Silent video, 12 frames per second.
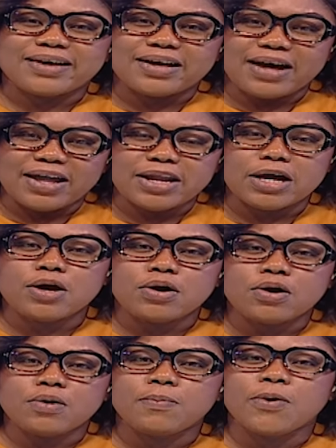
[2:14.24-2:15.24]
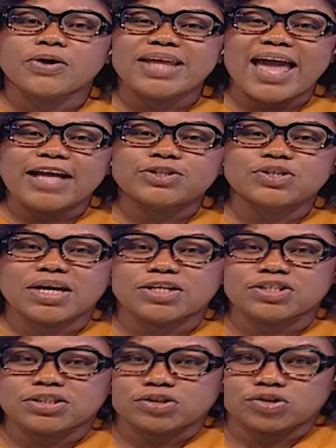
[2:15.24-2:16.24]
the Ghana Cocoa Board
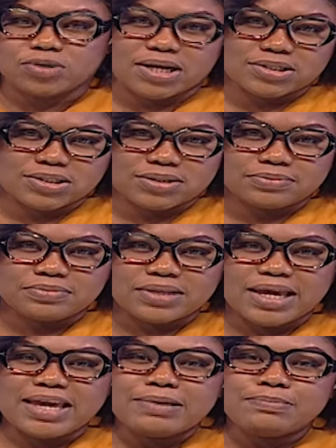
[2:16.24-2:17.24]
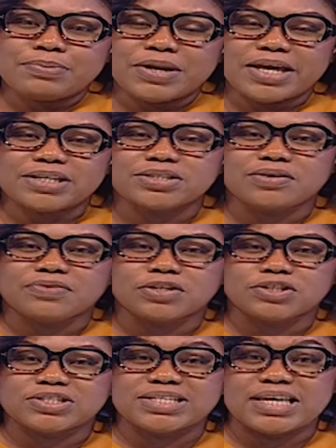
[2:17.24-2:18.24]
Education Trust in place of
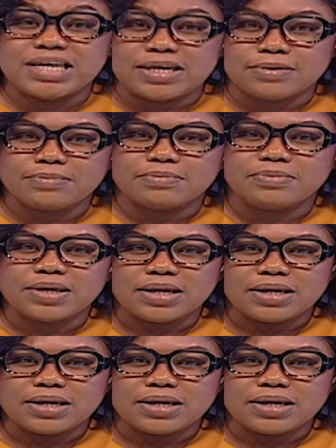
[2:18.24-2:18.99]
the scheme,